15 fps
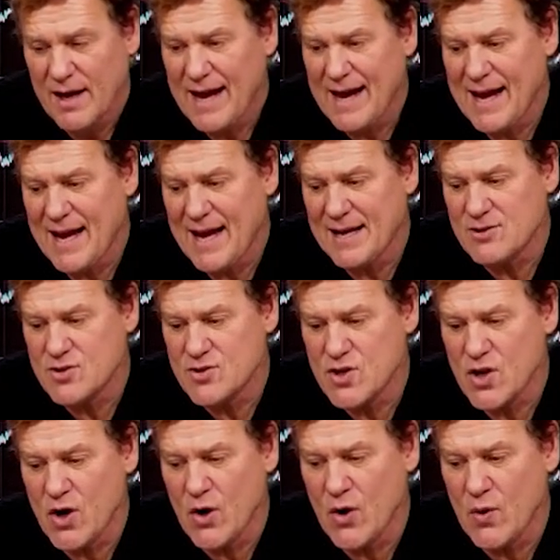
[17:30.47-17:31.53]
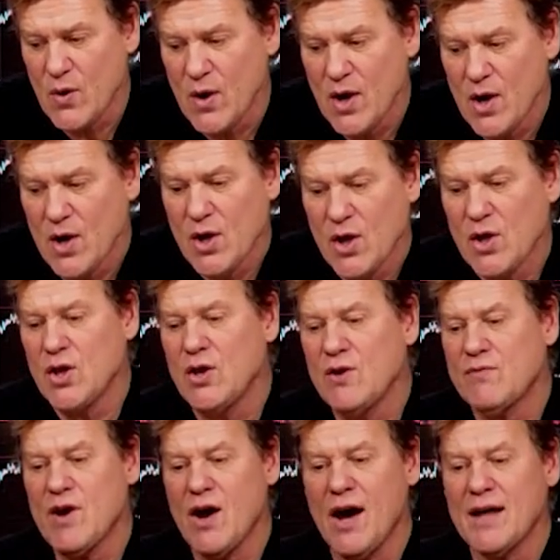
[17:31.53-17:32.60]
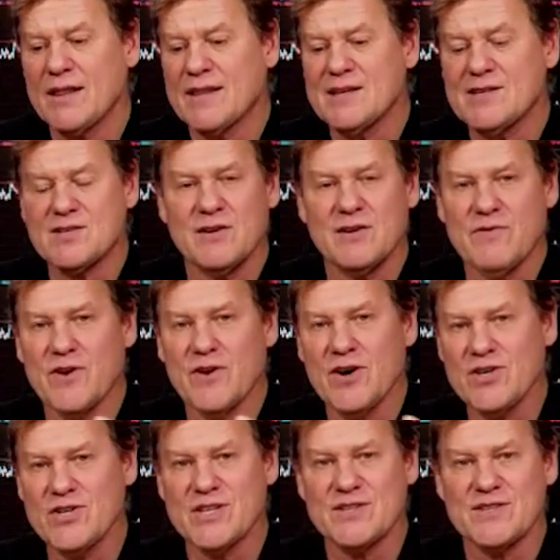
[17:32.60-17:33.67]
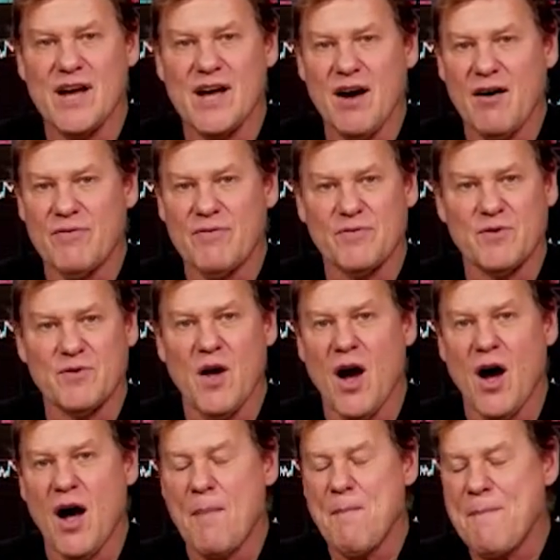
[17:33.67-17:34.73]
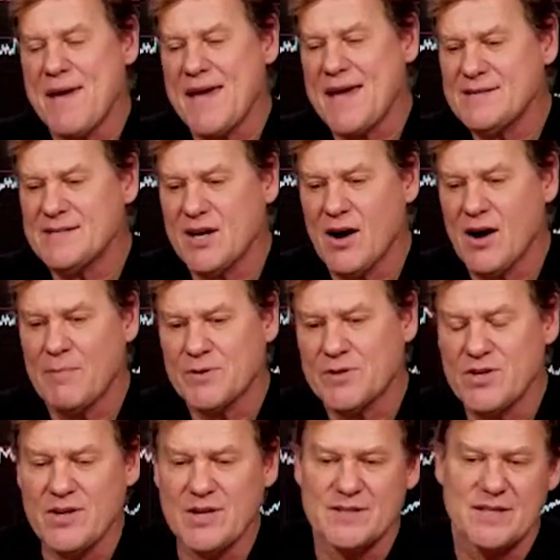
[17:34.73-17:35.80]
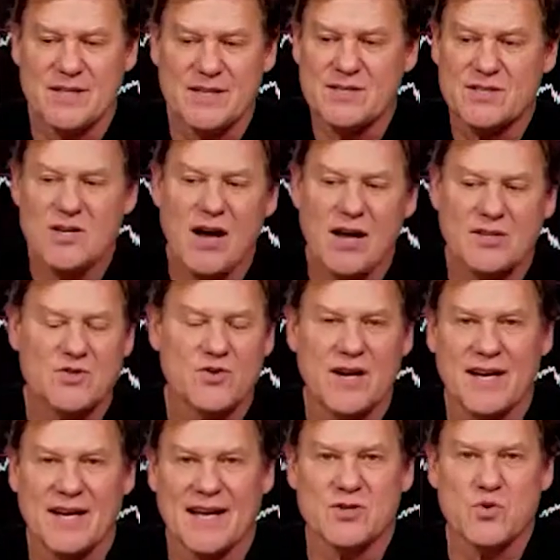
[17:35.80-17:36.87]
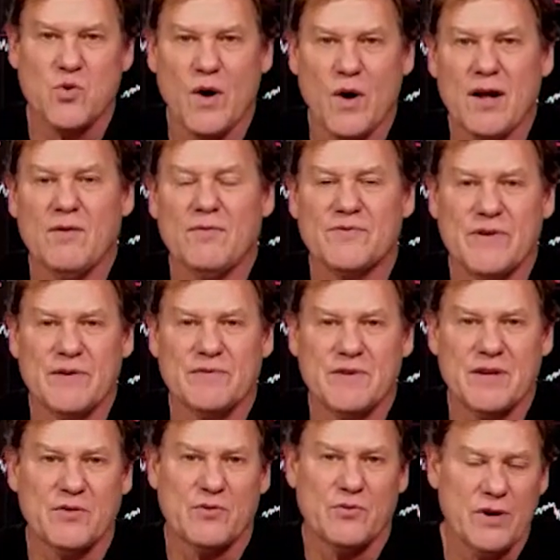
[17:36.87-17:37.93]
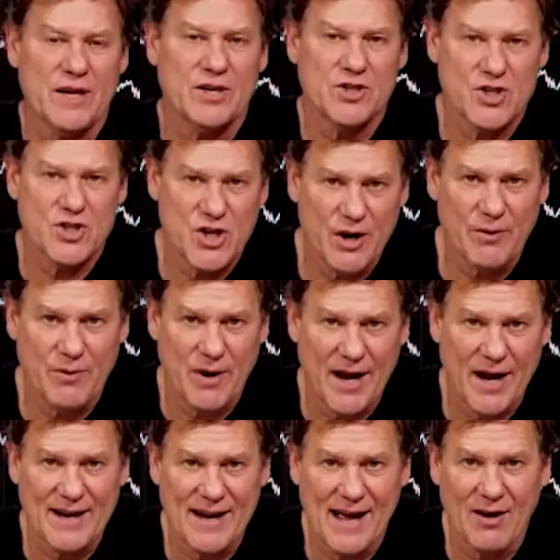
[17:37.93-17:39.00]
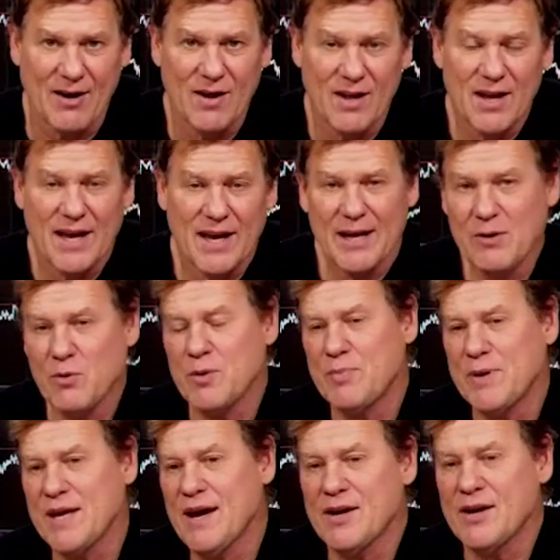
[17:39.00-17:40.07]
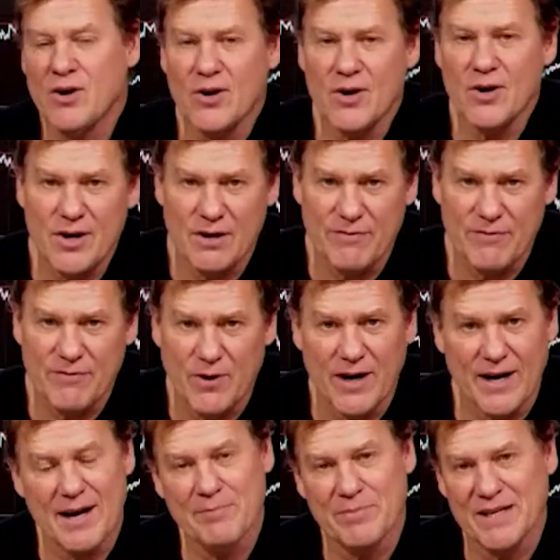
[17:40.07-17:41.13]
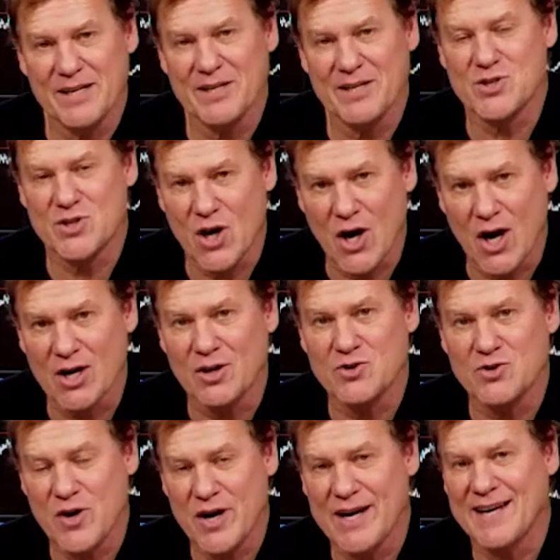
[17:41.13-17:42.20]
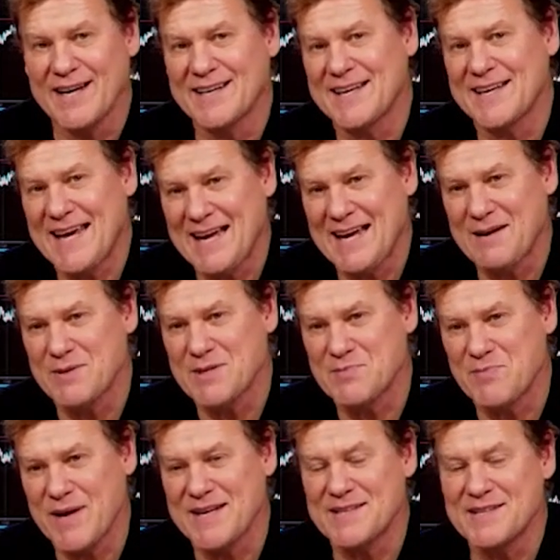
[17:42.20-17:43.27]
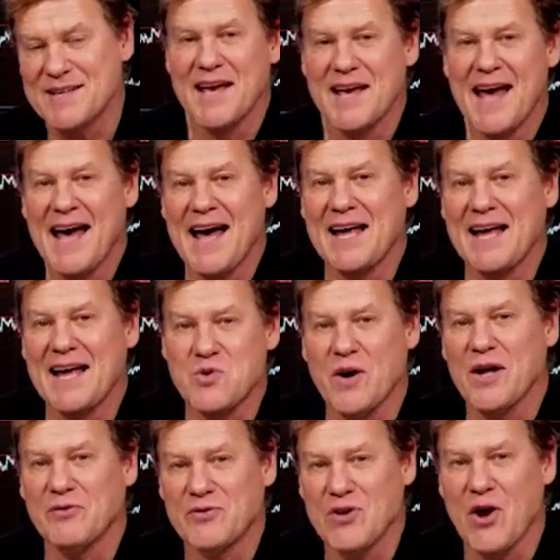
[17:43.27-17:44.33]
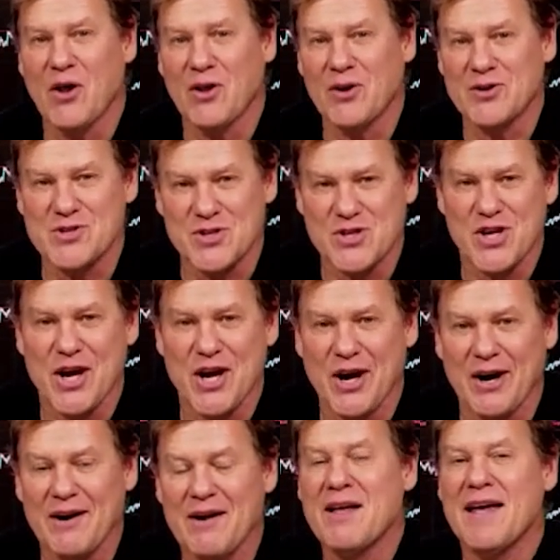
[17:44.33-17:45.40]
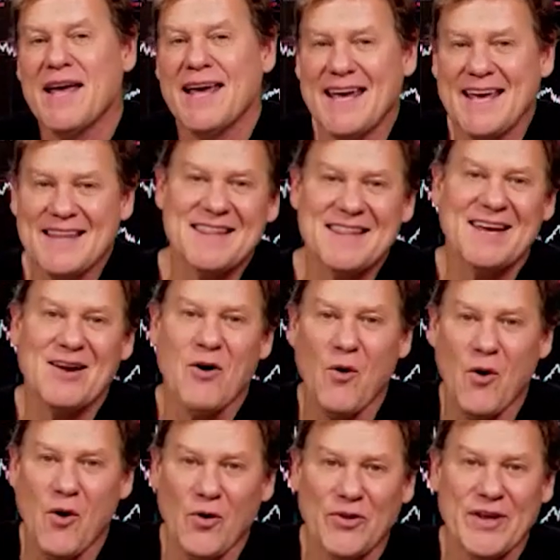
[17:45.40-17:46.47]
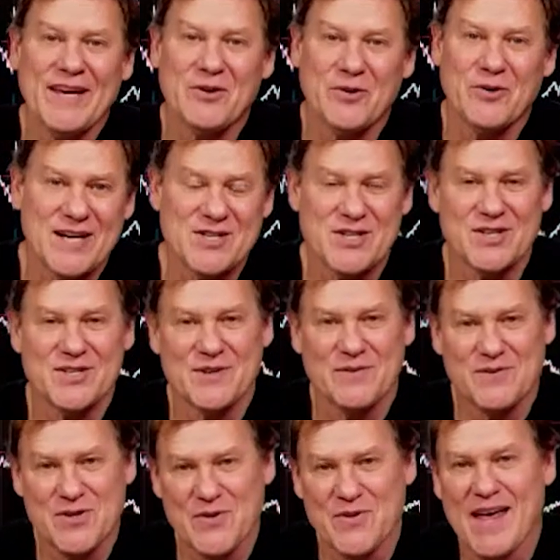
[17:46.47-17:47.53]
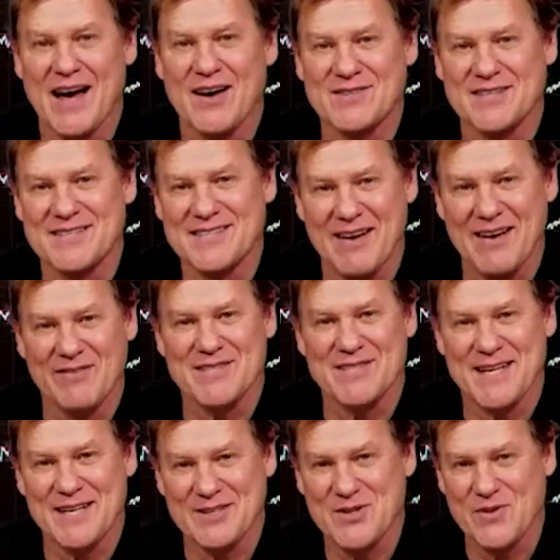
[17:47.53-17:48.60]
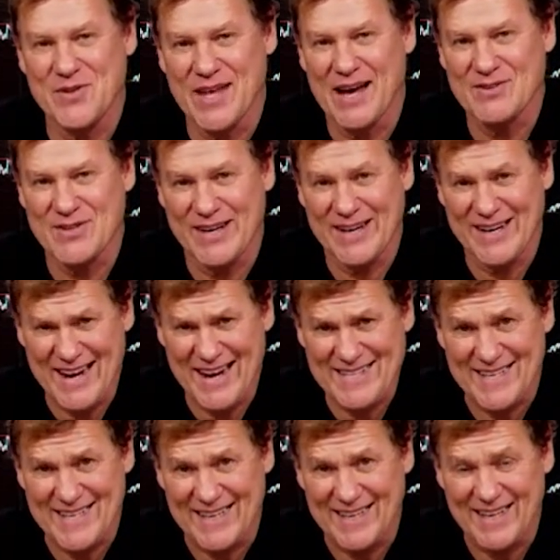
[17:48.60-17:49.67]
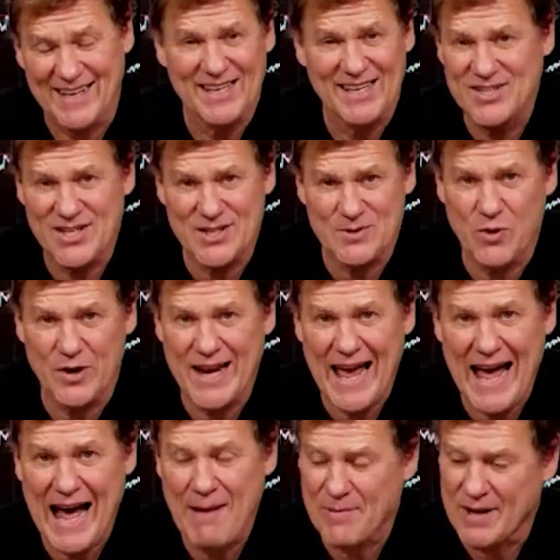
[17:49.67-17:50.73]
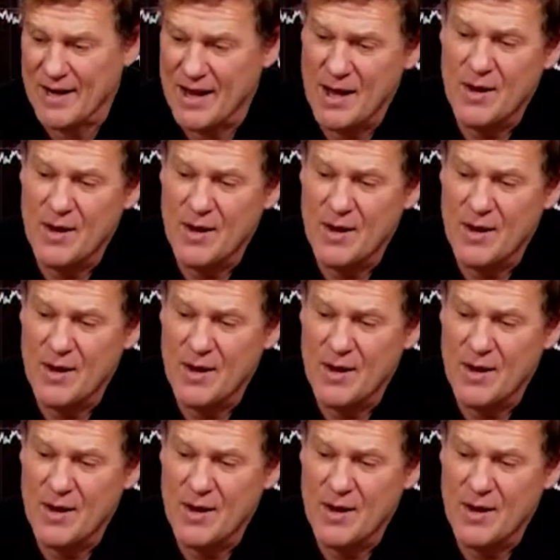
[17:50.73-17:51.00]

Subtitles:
And so you've got this convergence of amazing opportunities. This stock's trading at $12.53 a share right now. It would be unheard of for a company to start trading in the cannabis space at $12 a share in the old iterations of 2017, 2019. It just wouldn't happen.